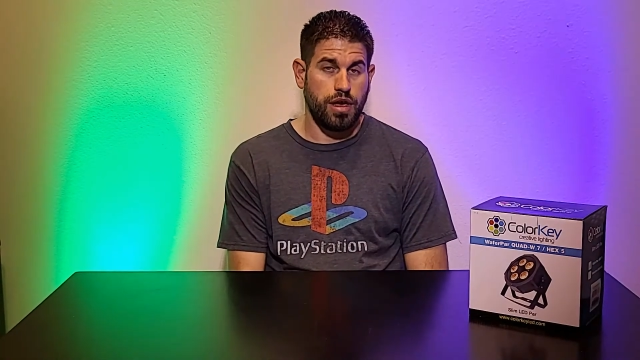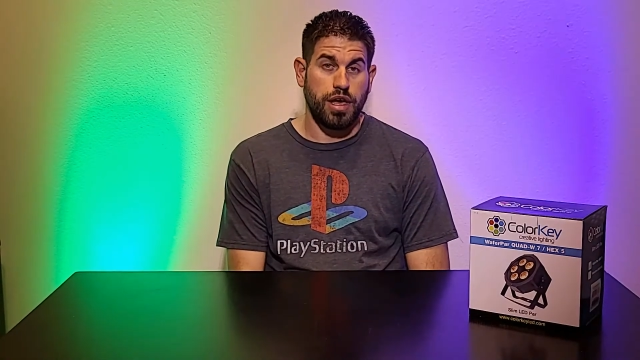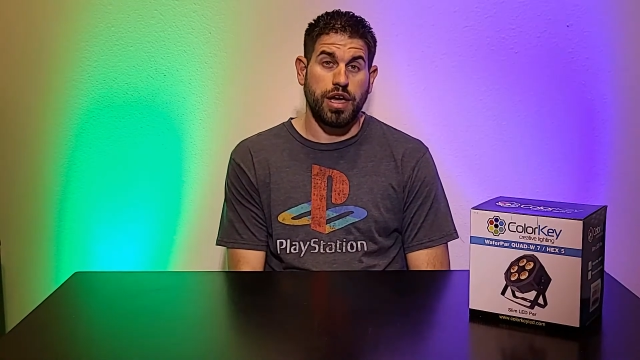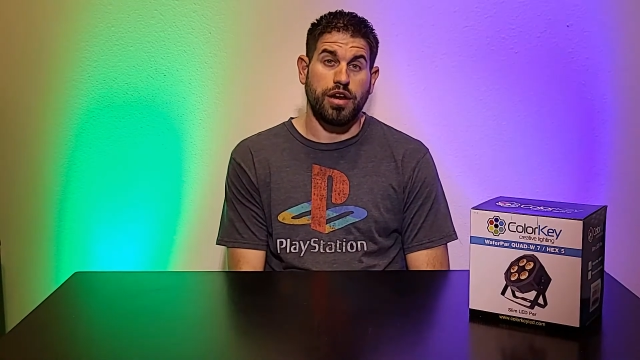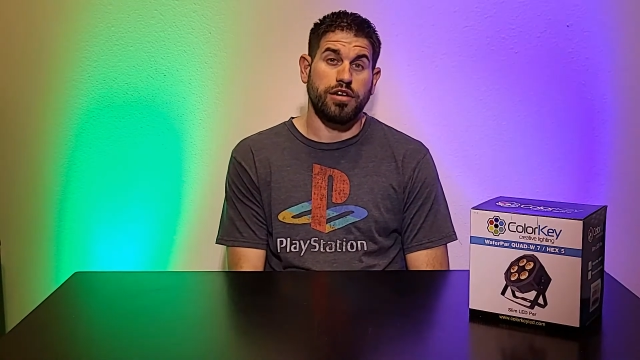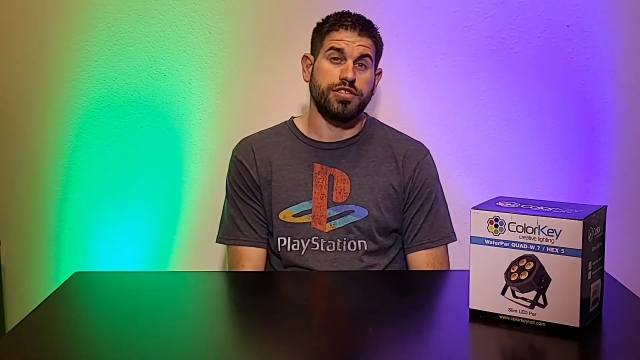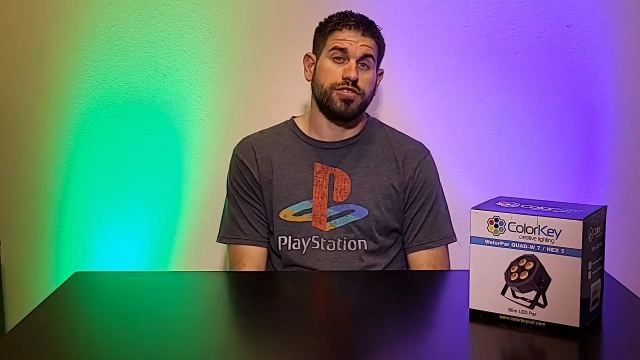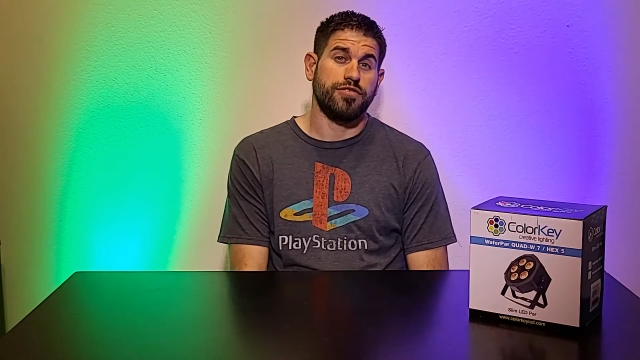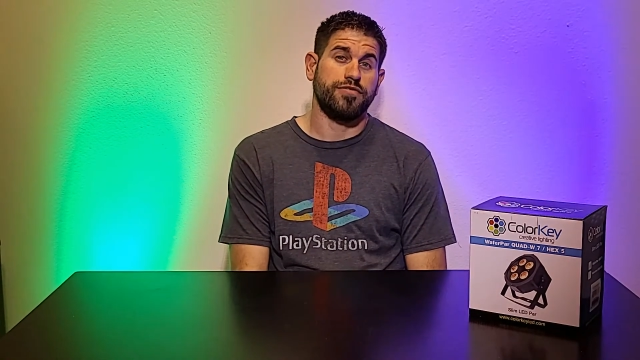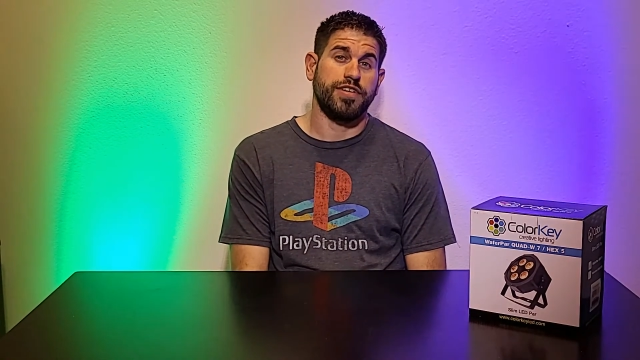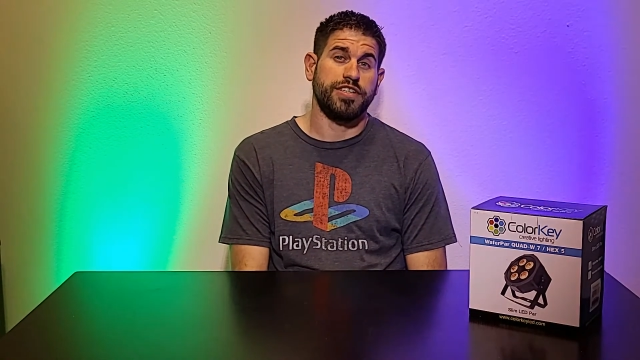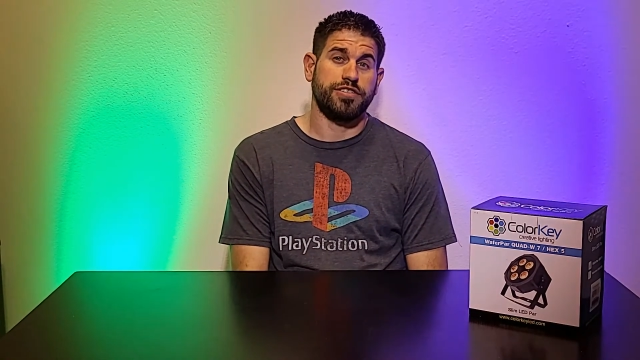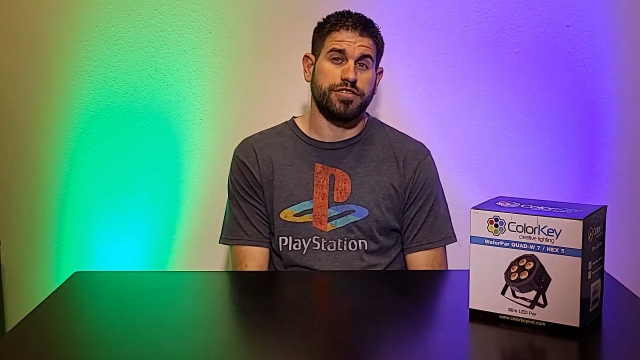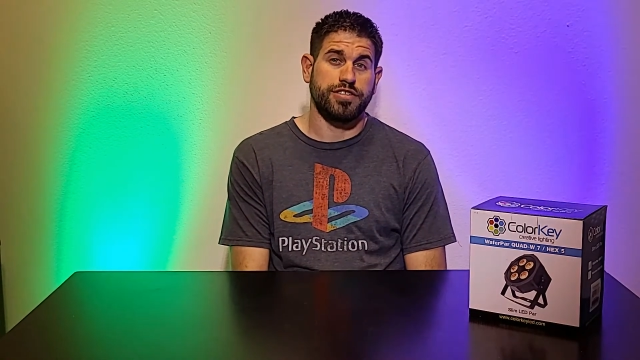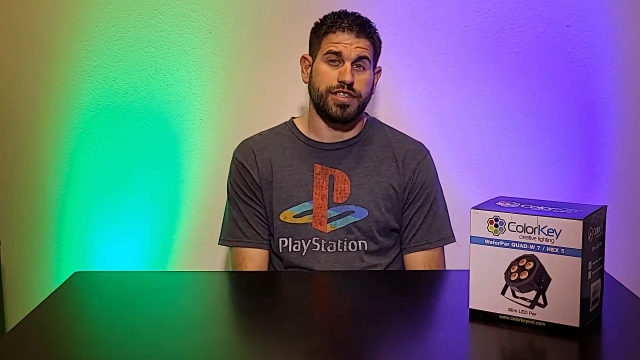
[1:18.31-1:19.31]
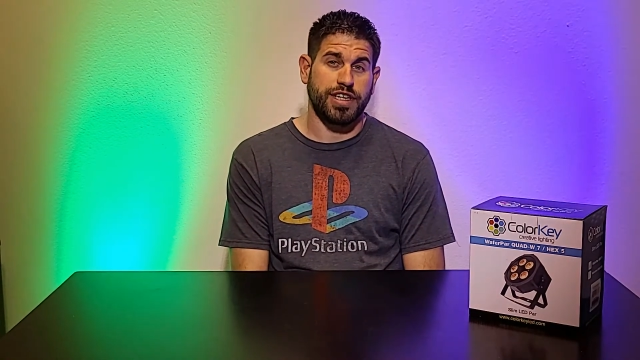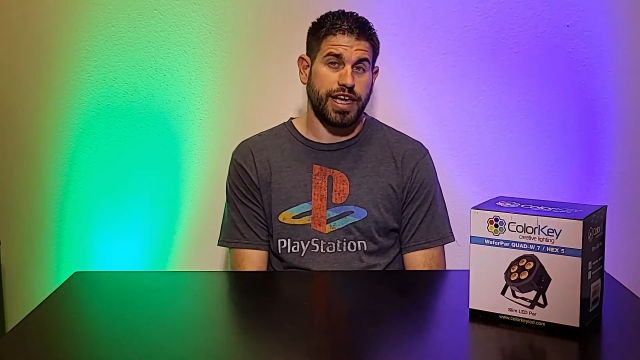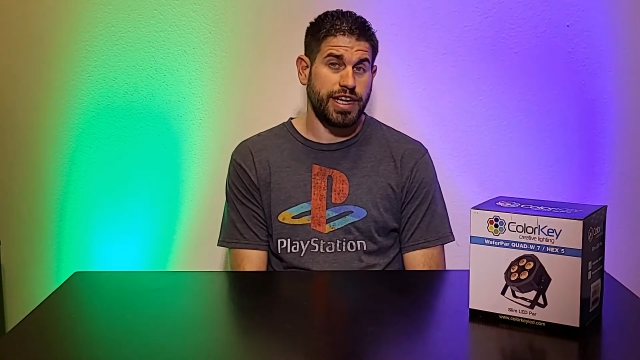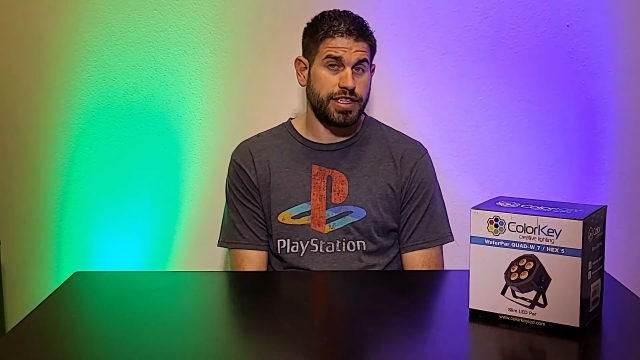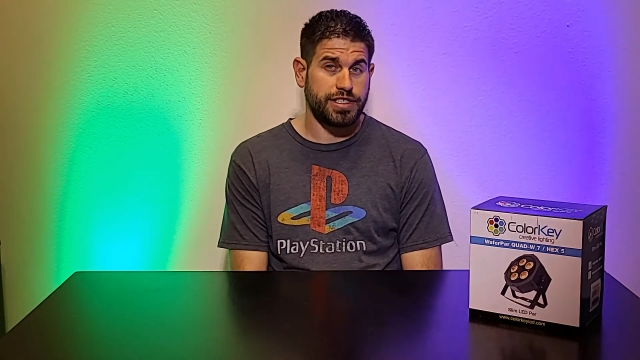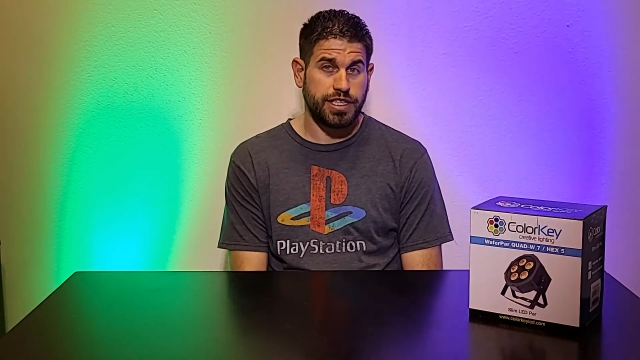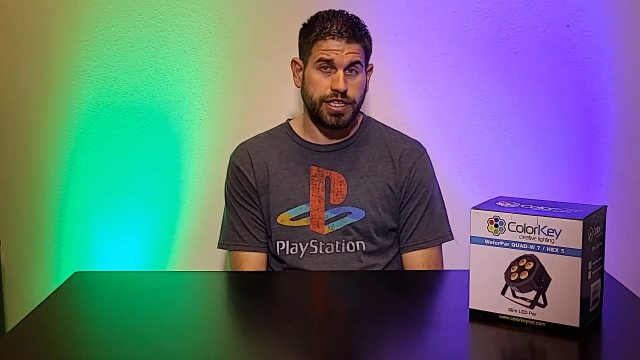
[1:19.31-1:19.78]
It also features an
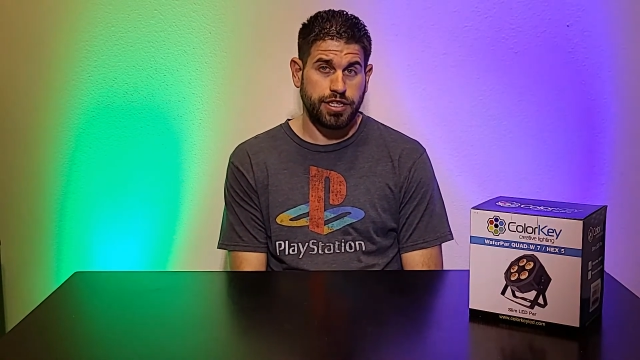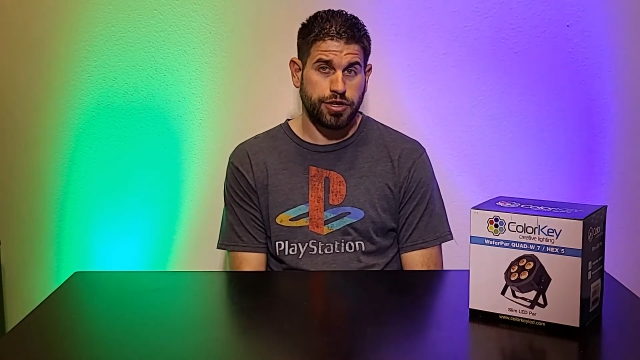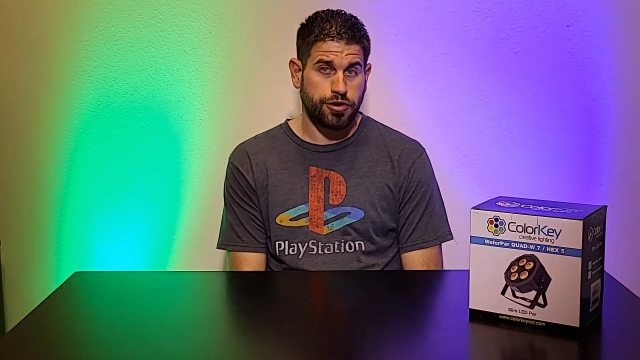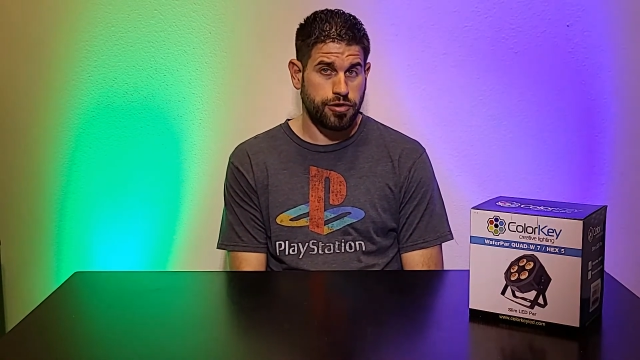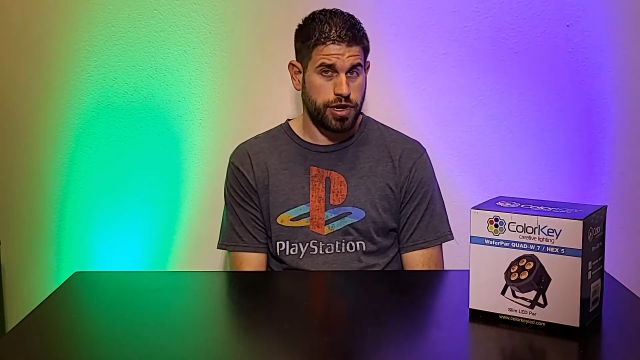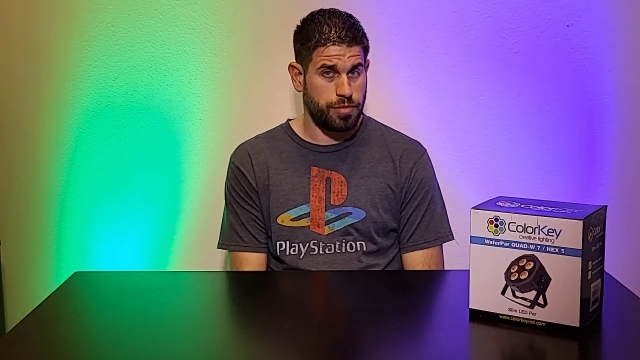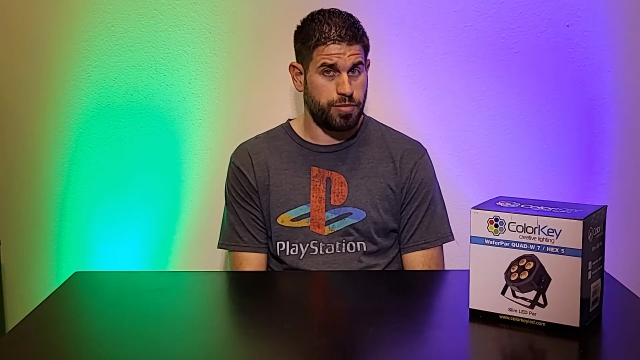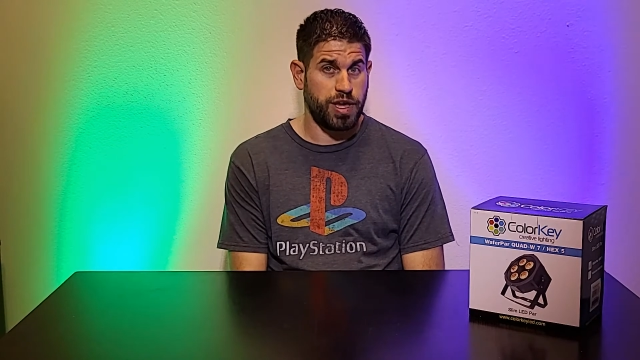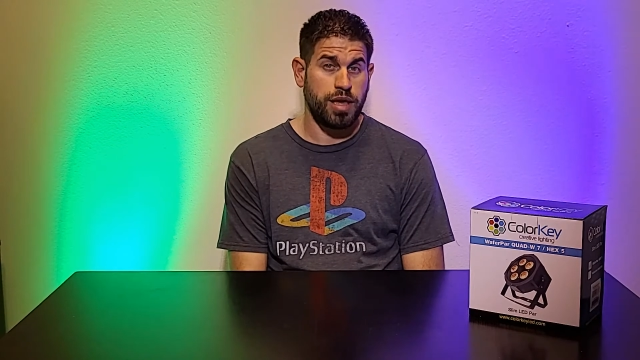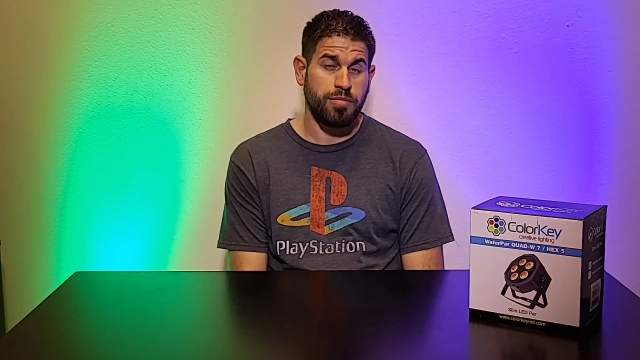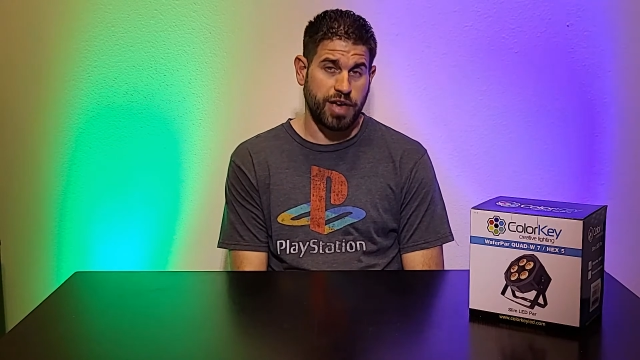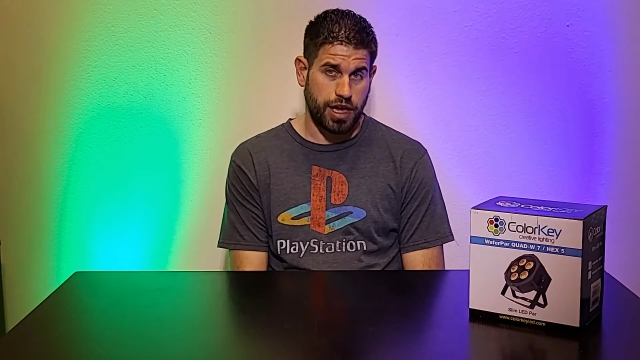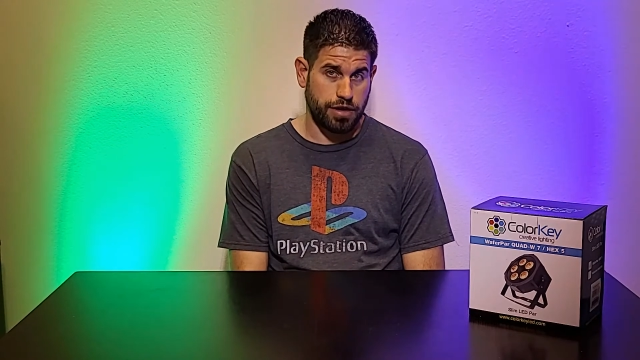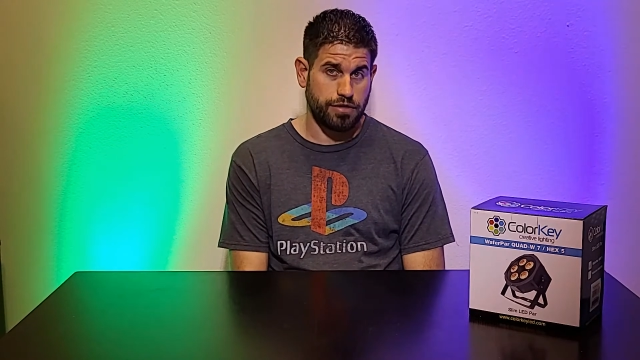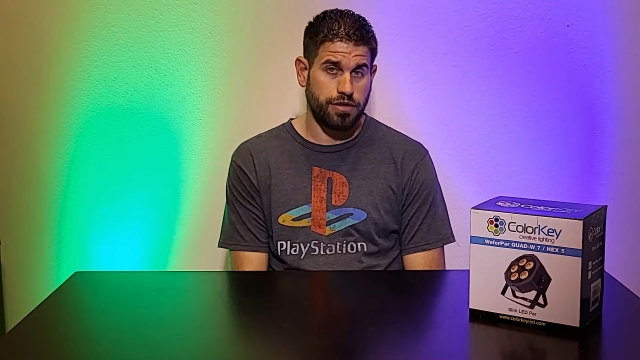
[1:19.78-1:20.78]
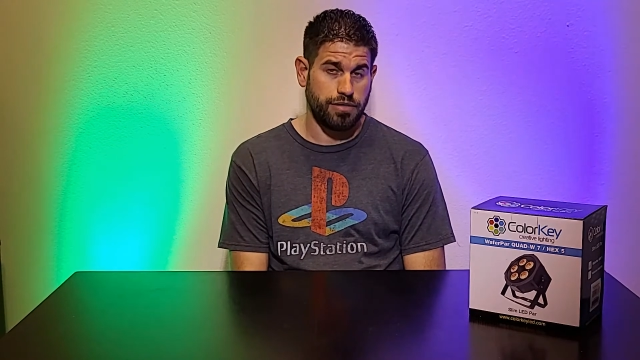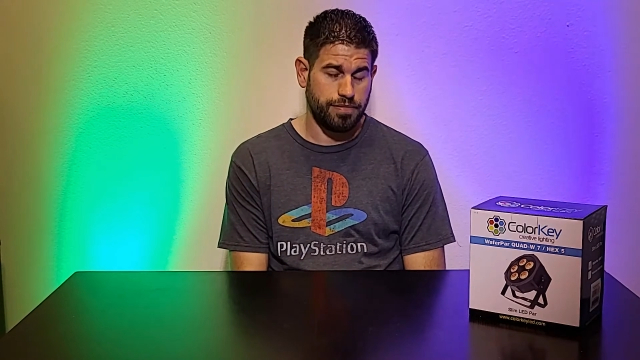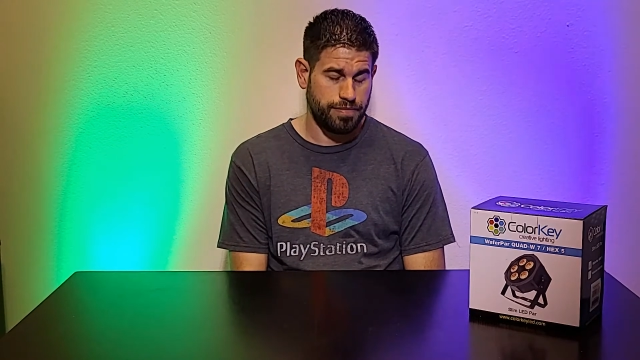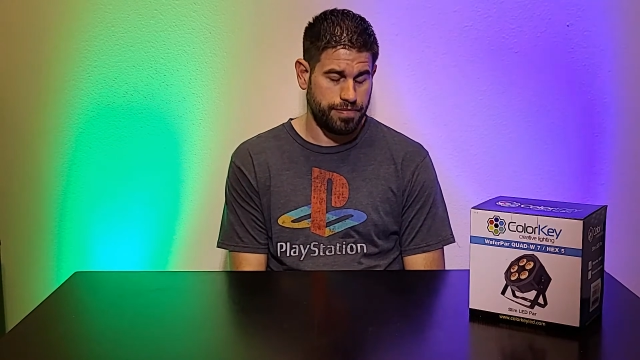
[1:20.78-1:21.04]
18-degree beam angle.